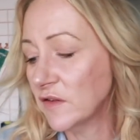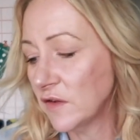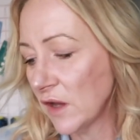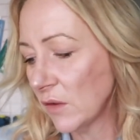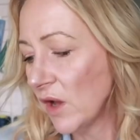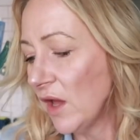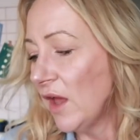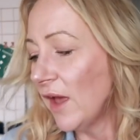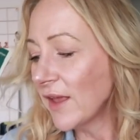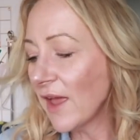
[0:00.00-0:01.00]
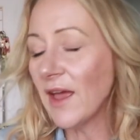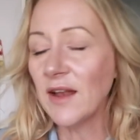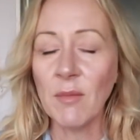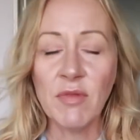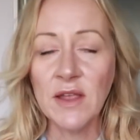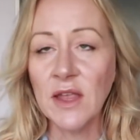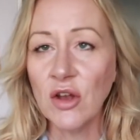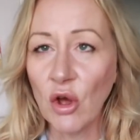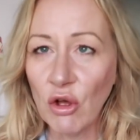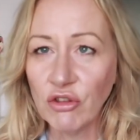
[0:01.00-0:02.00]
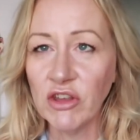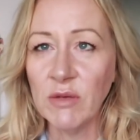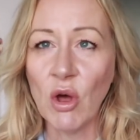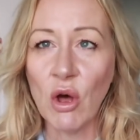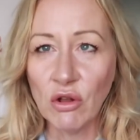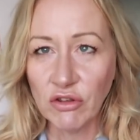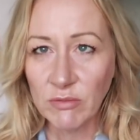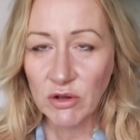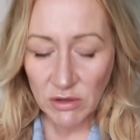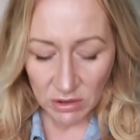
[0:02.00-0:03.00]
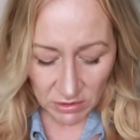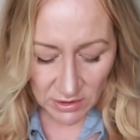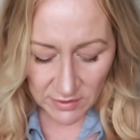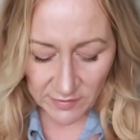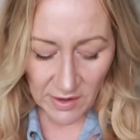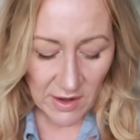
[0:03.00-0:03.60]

So again, I'm thinking autumn, autumnal colours,